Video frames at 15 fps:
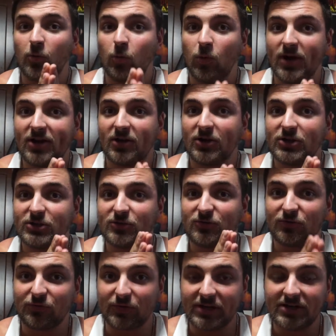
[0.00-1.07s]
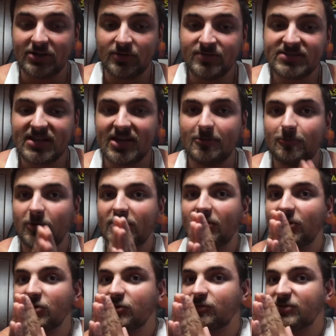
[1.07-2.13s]
what are your freedoms and what
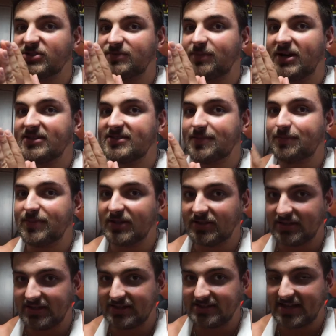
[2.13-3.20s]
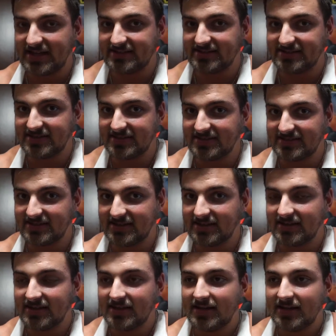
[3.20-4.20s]
are your responsibilities as a citizen.